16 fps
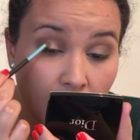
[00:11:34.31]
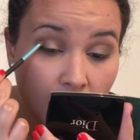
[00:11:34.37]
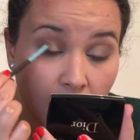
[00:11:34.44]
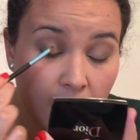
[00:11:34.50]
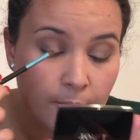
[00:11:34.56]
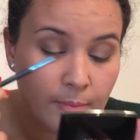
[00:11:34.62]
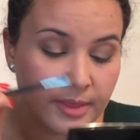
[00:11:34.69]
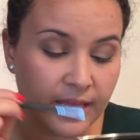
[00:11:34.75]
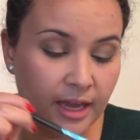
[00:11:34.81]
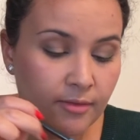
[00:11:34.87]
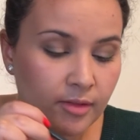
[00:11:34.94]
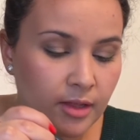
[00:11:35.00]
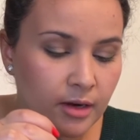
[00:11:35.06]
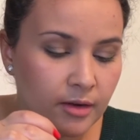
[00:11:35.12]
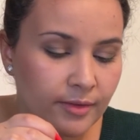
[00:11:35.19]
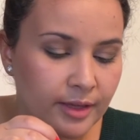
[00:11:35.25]
But they have a
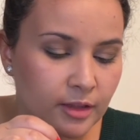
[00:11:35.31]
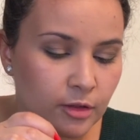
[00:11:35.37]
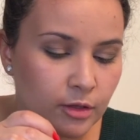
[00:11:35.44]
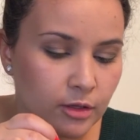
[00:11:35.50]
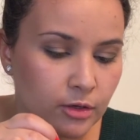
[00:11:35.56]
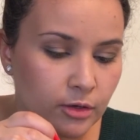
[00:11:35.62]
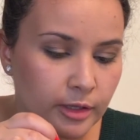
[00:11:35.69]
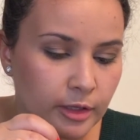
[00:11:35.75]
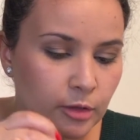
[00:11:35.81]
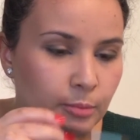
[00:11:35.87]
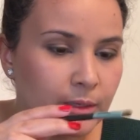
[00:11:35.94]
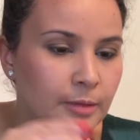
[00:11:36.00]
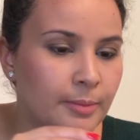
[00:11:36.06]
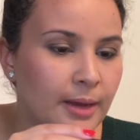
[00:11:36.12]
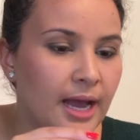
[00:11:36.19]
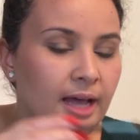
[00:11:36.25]
lot of like, the, you know, like the
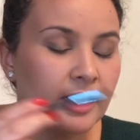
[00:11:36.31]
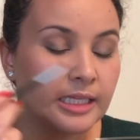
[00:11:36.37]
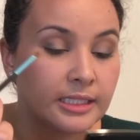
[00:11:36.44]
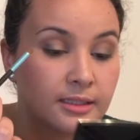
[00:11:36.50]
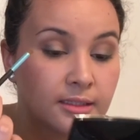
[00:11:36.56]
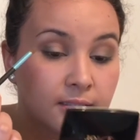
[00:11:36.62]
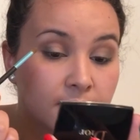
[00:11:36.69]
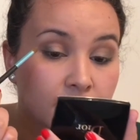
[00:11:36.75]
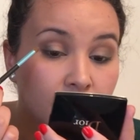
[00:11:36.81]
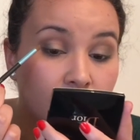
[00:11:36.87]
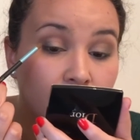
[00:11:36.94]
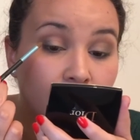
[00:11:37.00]
big palettes